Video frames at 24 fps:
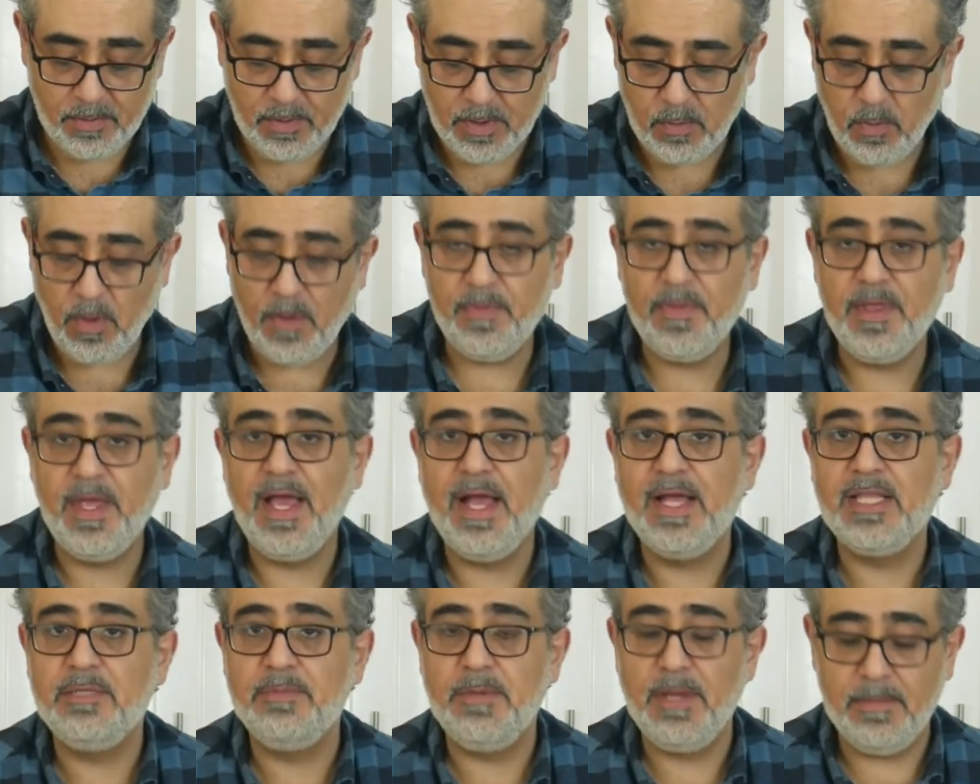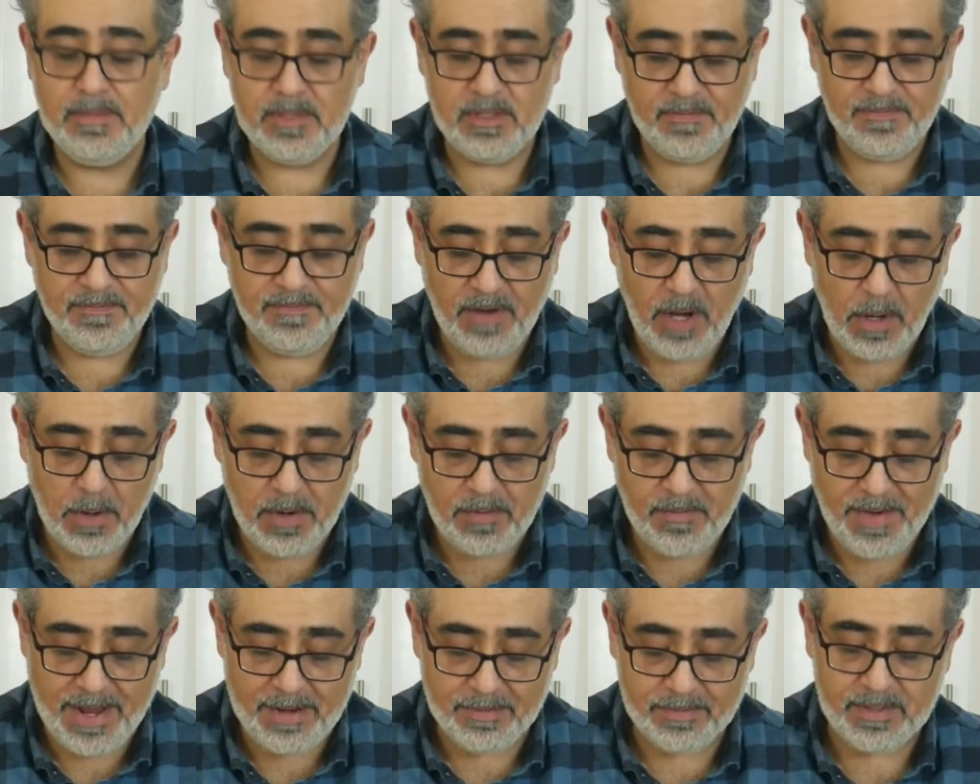We want the air to be able to flow
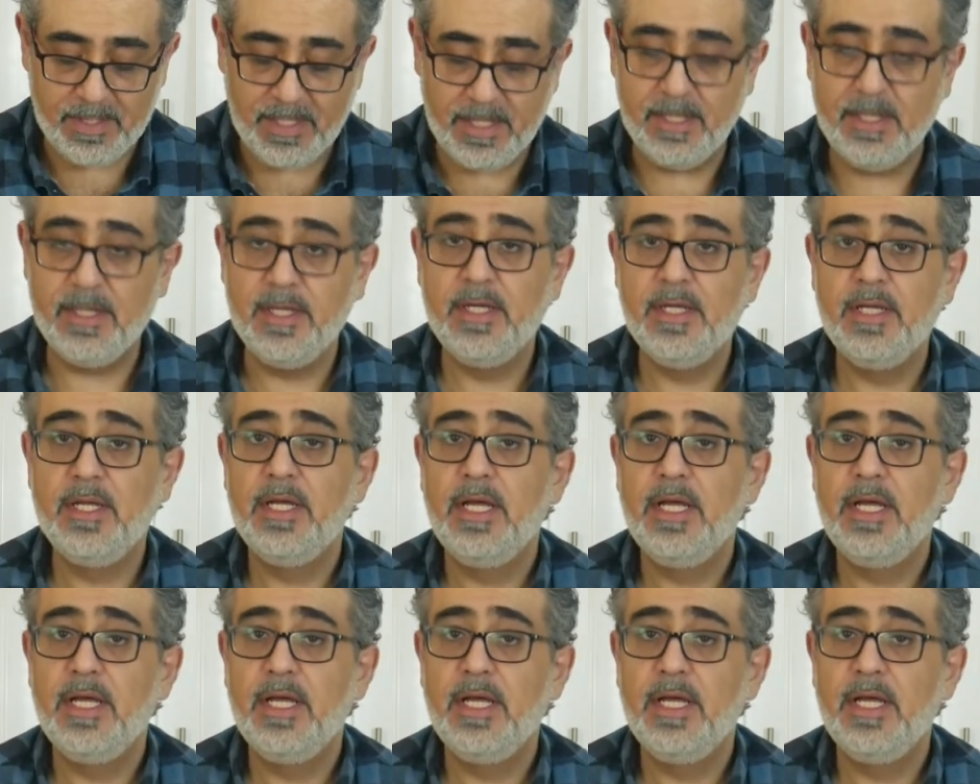around it.